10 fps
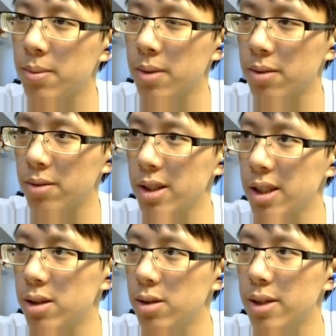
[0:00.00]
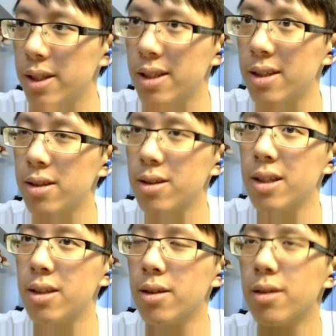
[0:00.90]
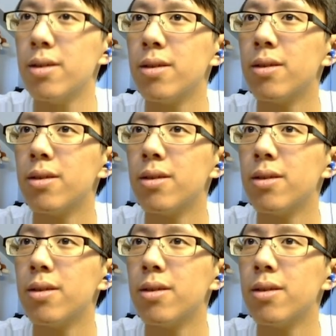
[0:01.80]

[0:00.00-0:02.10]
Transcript: not really doing anything.